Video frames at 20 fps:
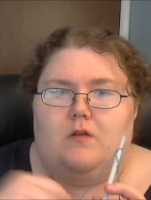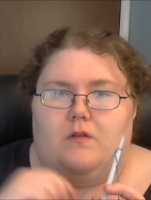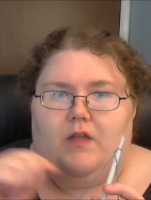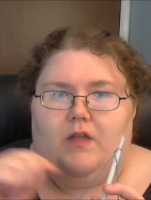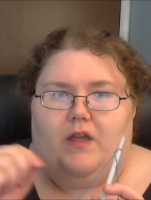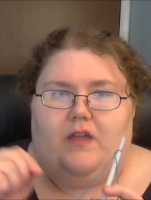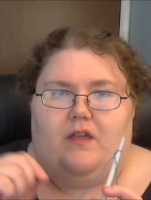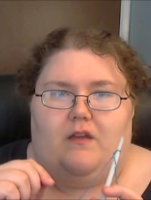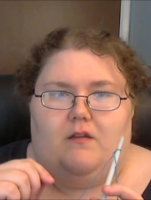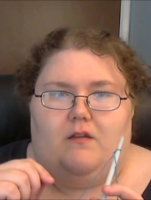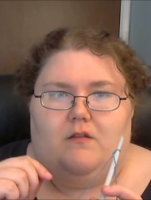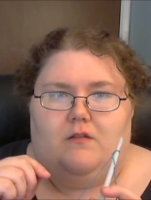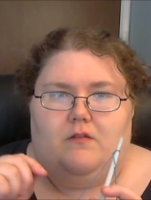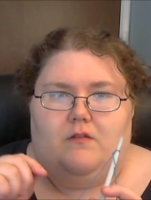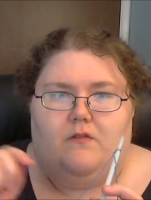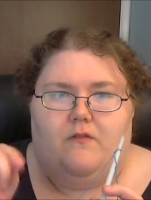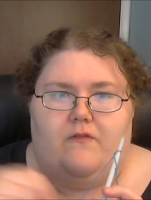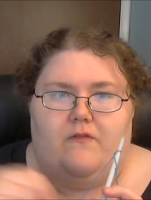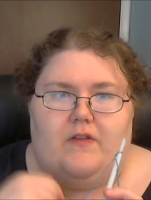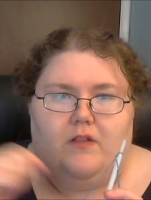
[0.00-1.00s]
like
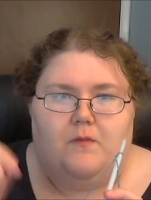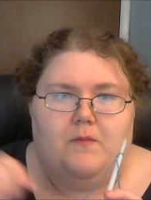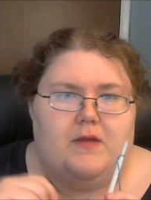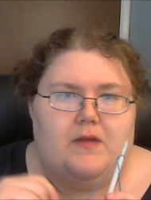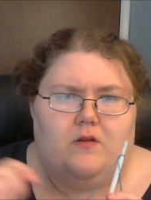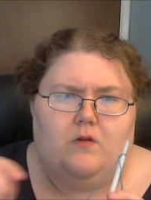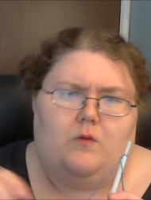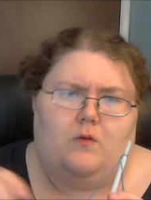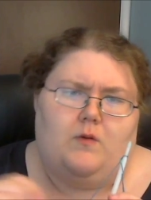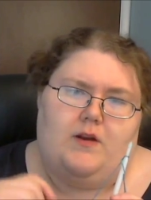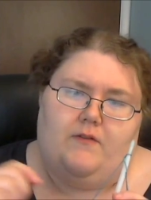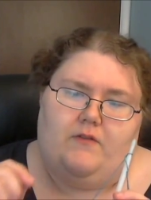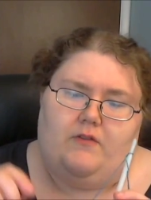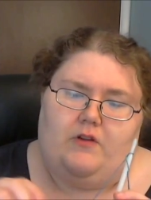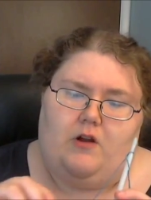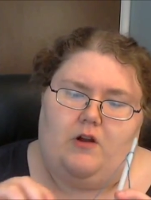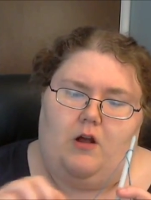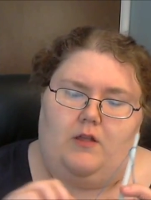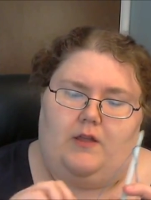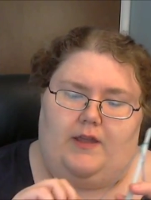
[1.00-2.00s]
filament or whatever they're
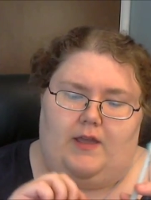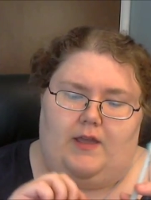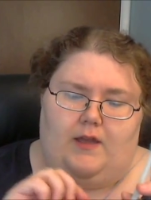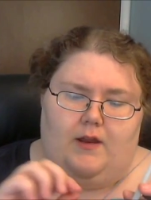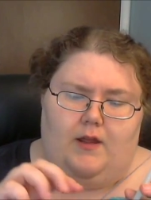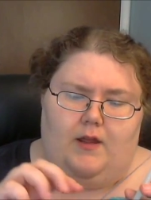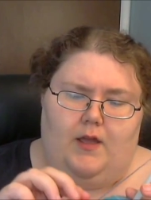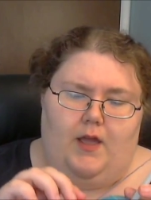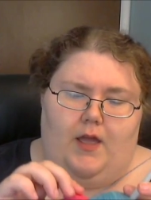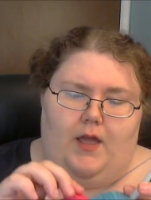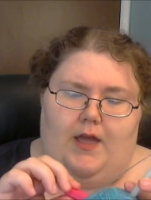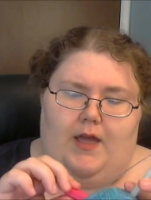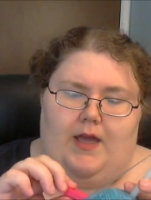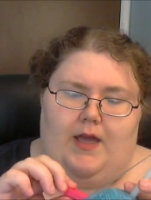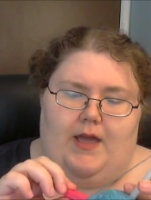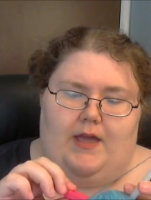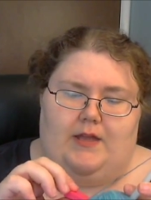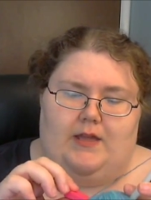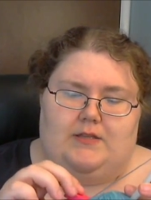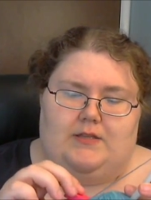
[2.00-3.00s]
calling it.
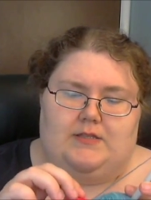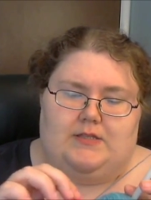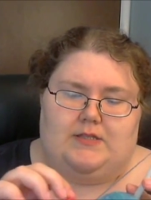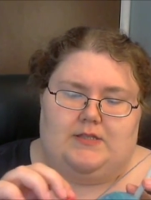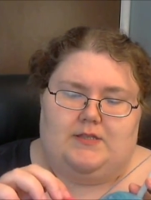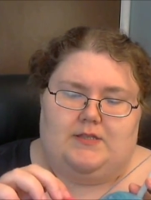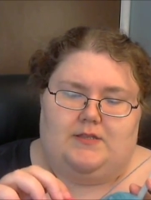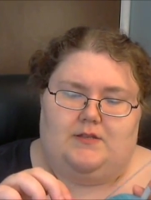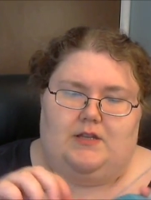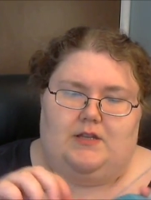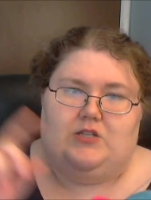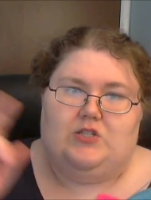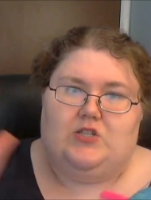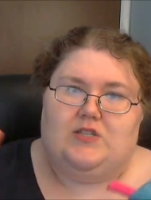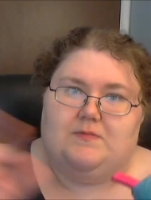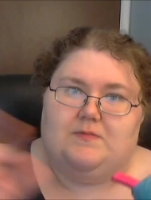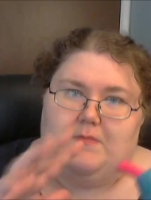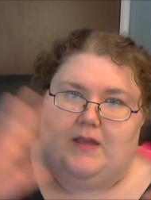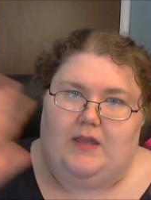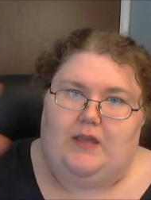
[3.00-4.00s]
And it's
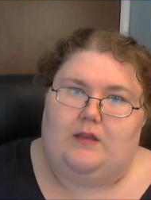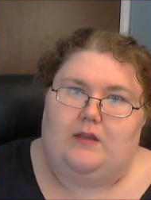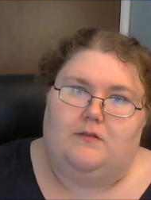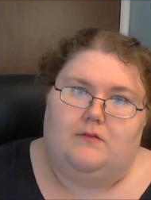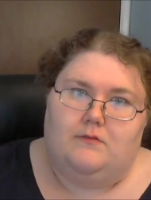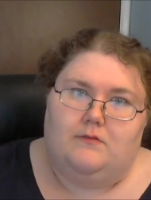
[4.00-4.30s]
just made,